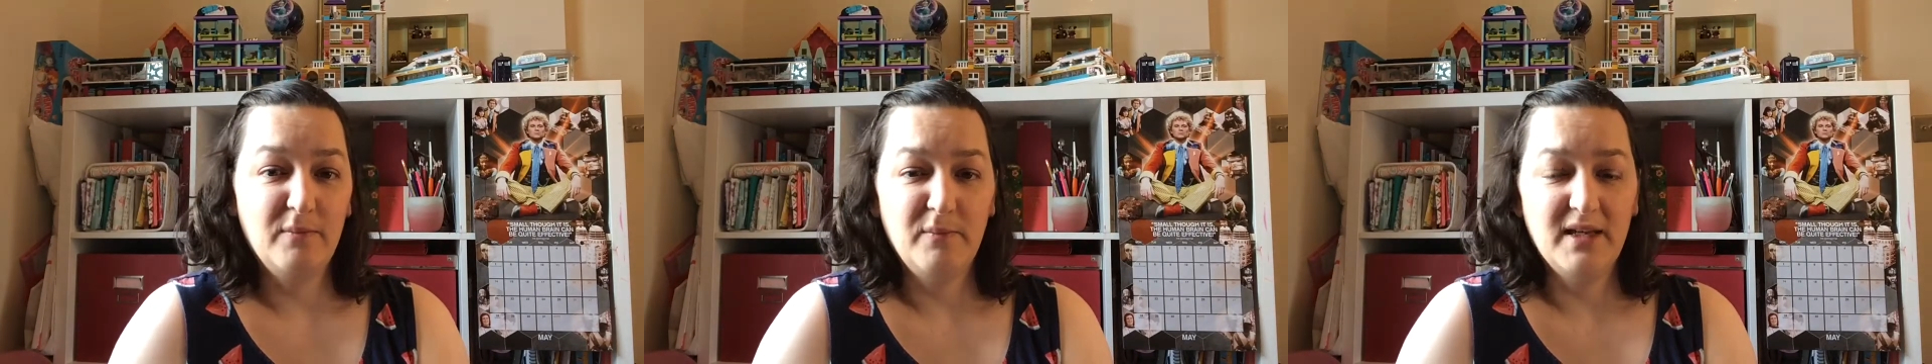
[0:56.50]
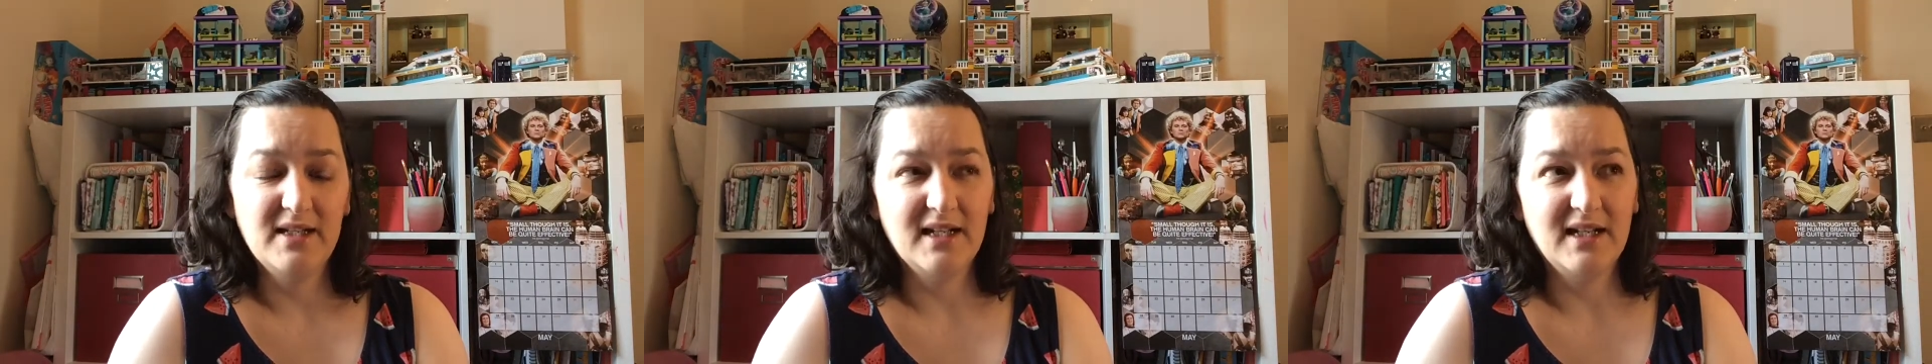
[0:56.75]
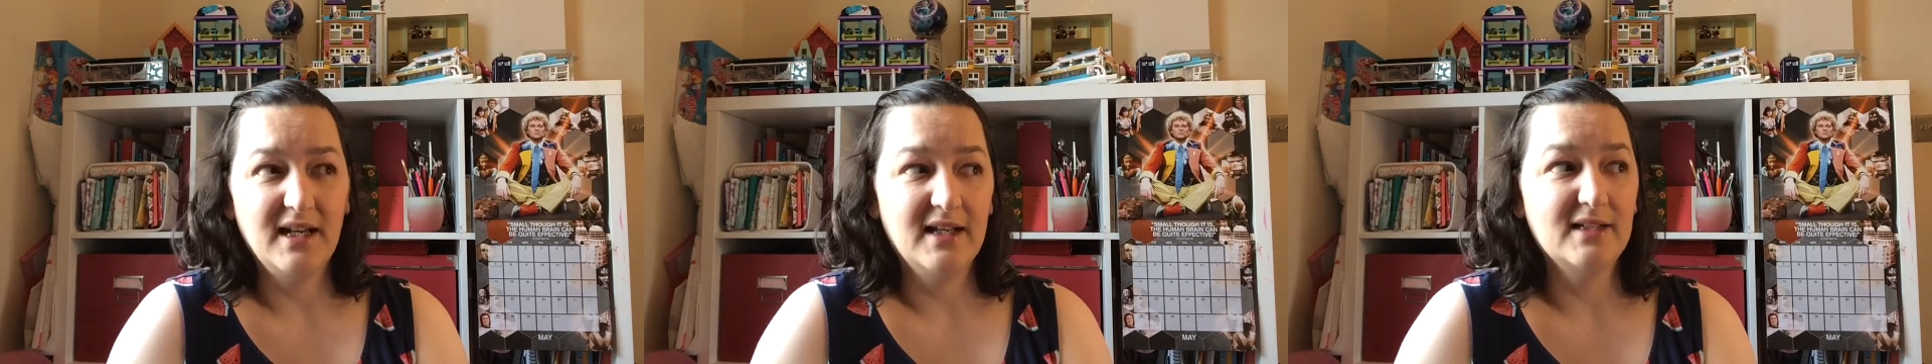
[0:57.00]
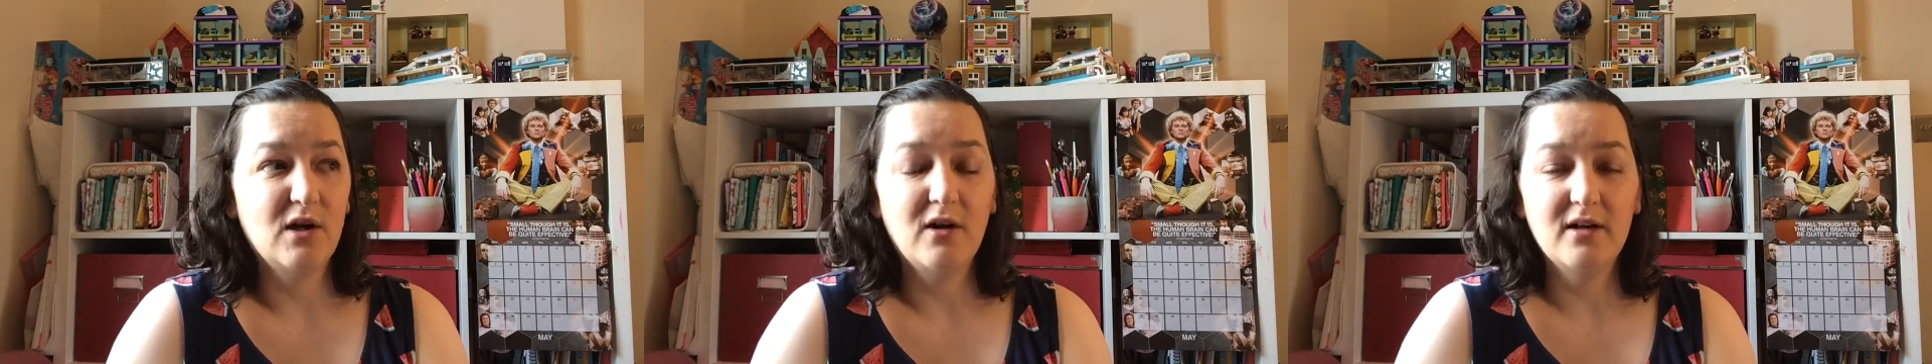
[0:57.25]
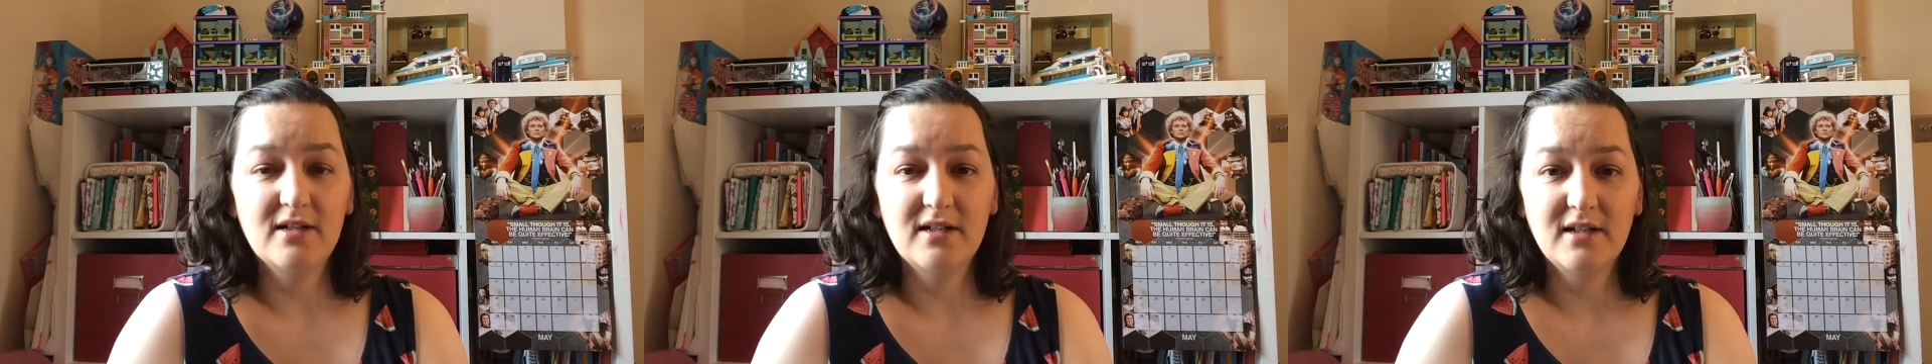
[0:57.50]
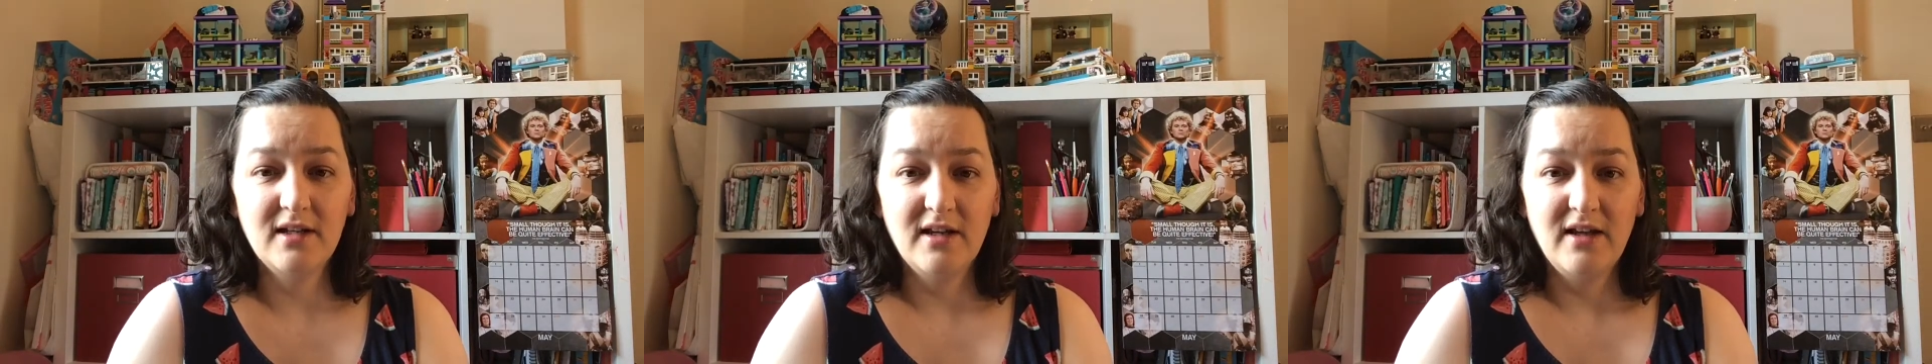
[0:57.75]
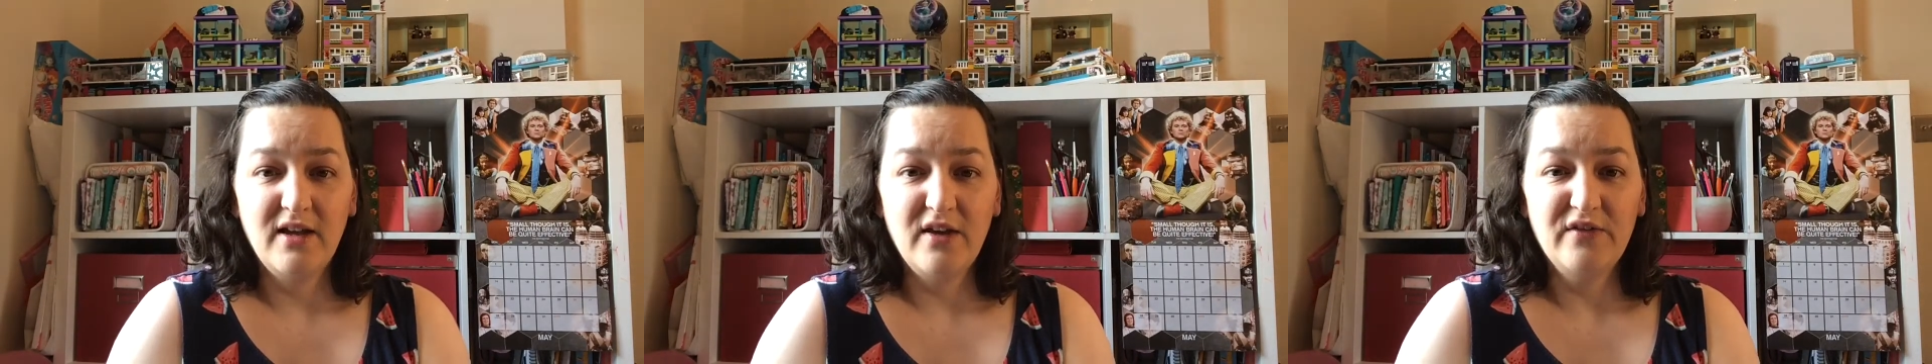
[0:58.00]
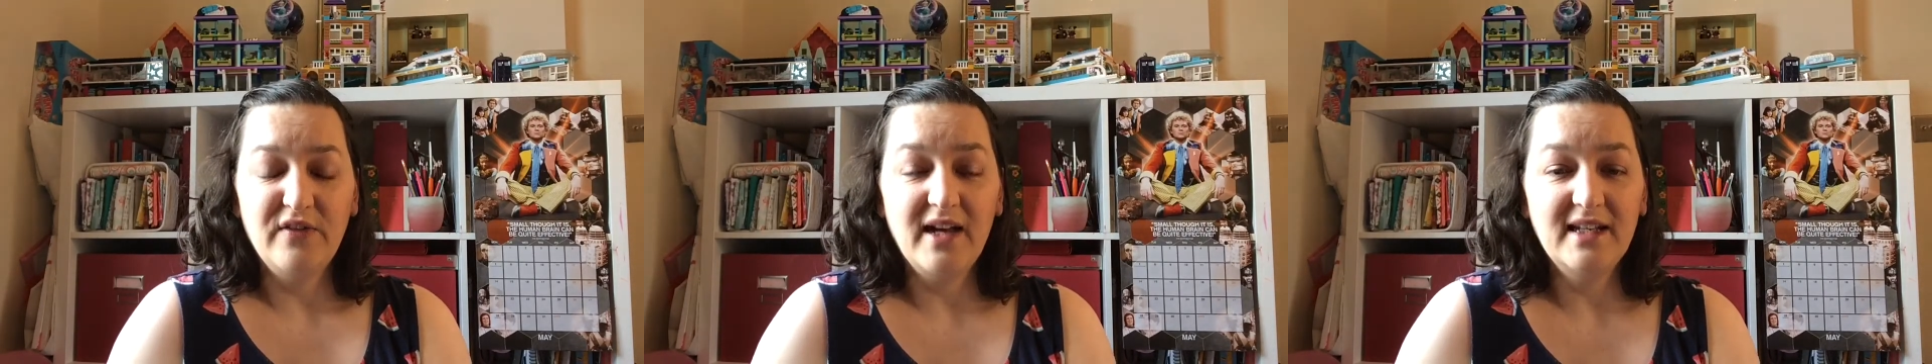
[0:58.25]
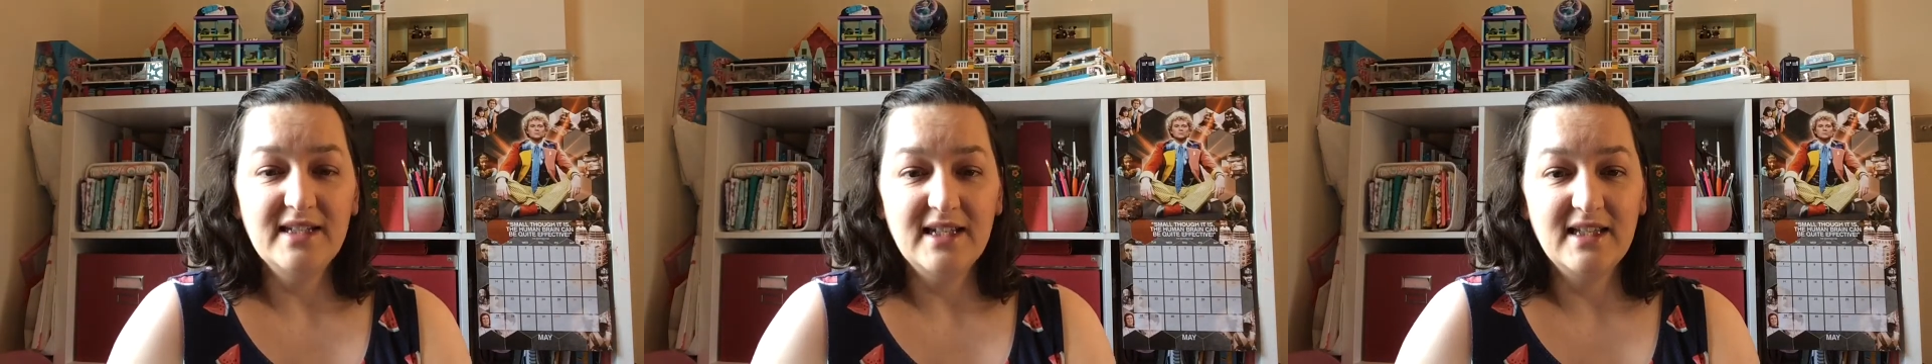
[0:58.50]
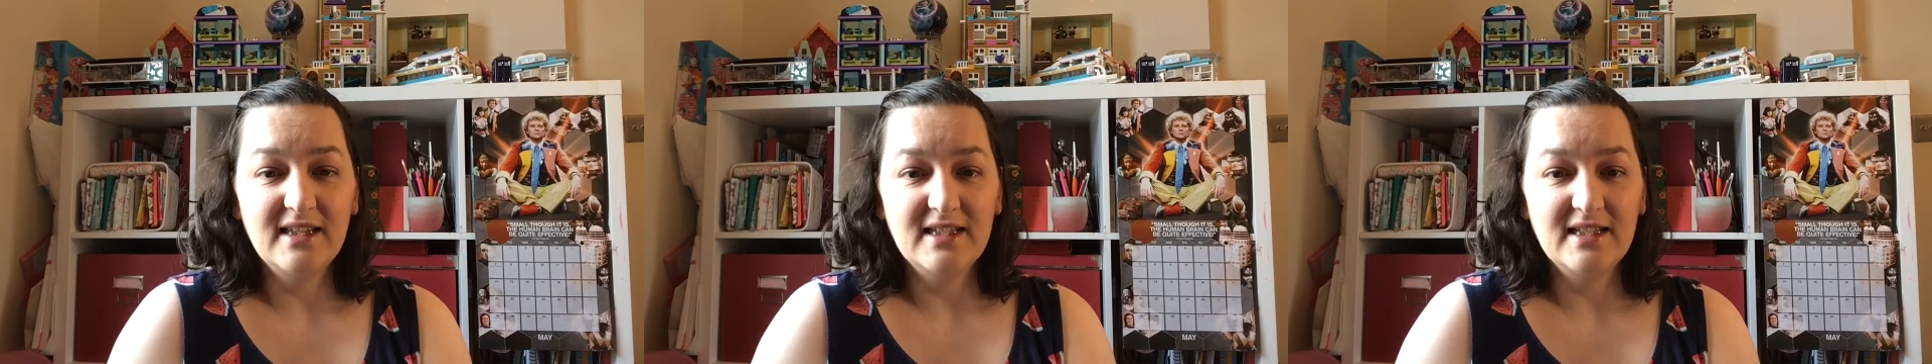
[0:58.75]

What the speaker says: Basically it's hard finding